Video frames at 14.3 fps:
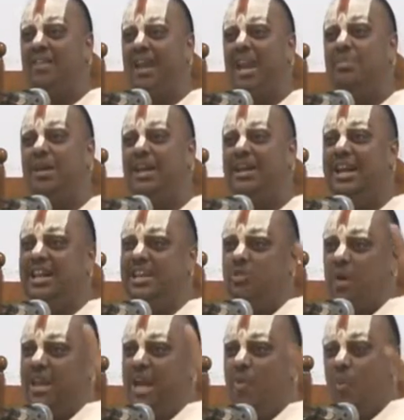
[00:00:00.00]
and reliability it
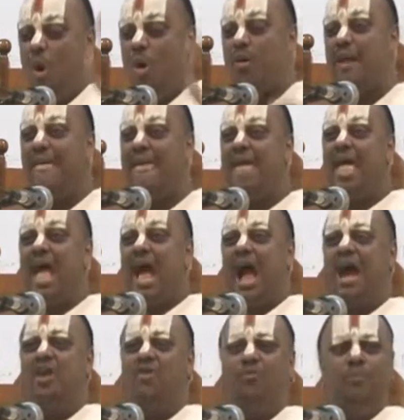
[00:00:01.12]
is working more
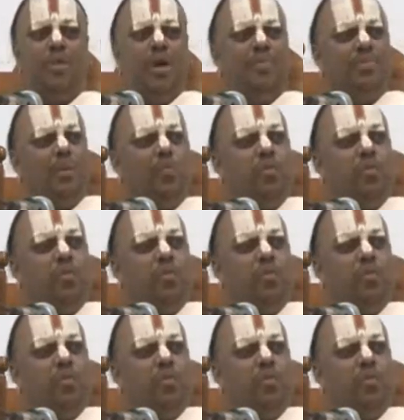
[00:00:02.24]
and